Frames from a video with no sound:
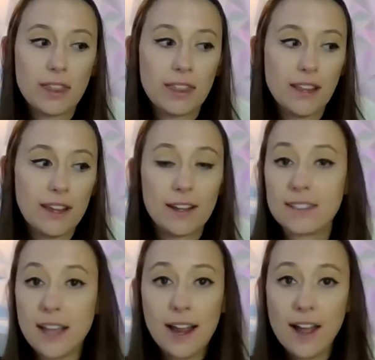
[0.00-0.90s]
with, like,
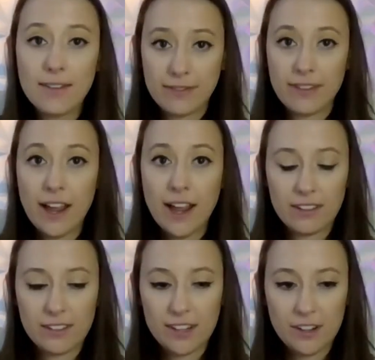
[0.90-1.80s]
because I have
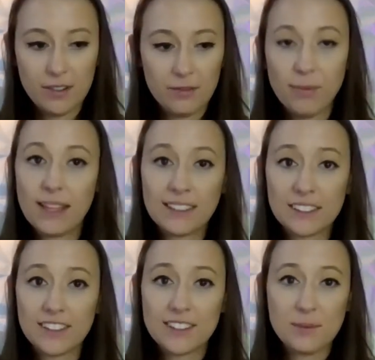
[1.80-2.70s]
my
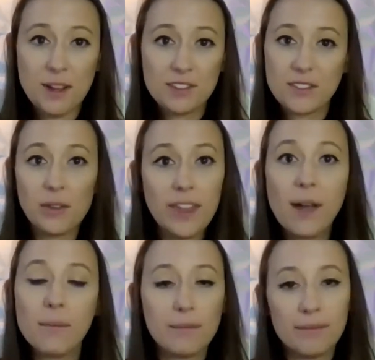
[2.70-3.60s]
little as well. So
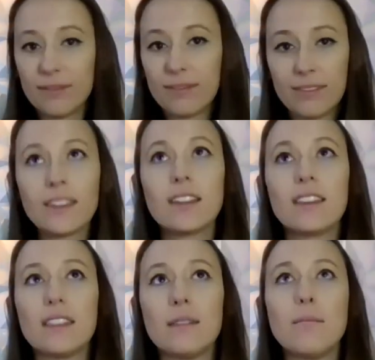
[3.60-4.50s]
that
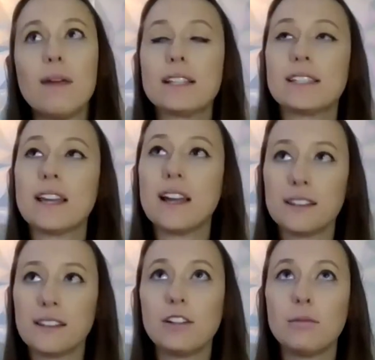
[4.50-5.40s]
makes it
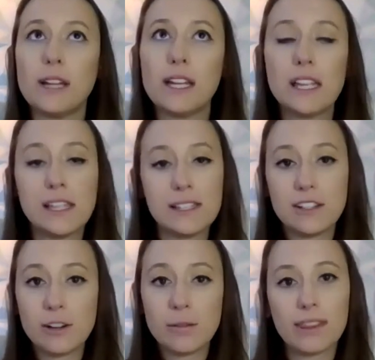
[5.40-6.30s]
a little bit
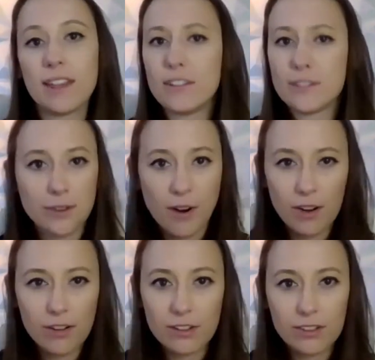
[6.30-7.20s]
easier, but then also
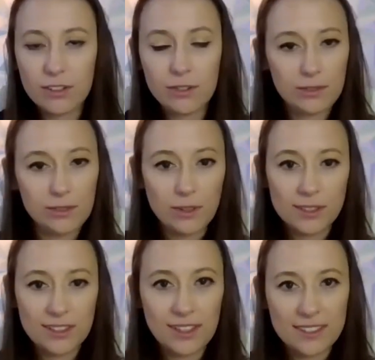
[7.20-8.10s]
harder too.
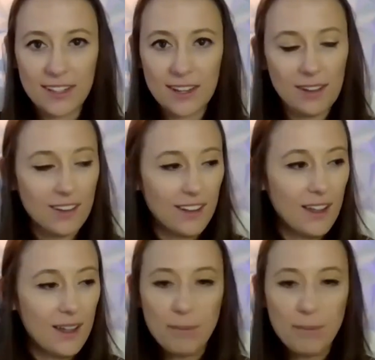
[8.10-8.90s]
So it's like